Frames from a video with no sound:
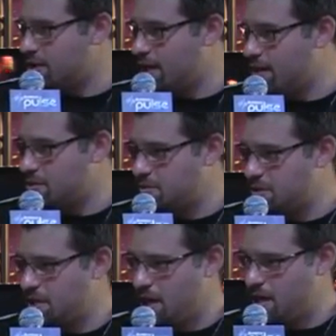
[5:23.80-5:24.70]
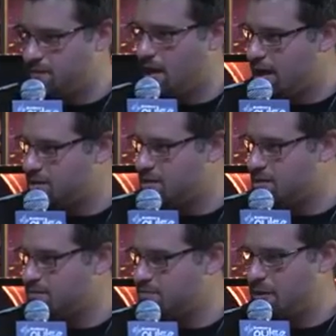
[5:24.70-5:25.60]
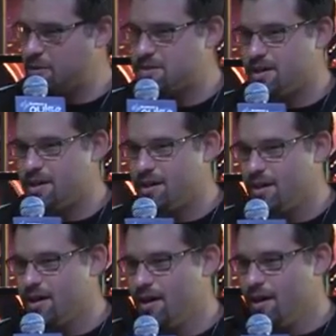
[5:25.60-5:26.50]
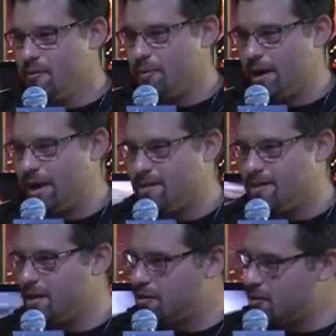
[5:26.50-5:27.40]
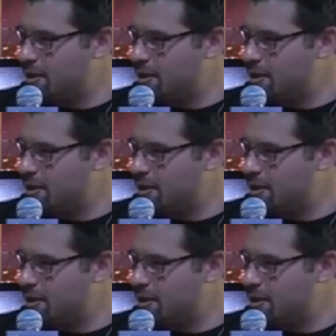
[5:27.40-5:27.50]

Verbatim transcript: and A, which we kind of dodge purposely, but you know, you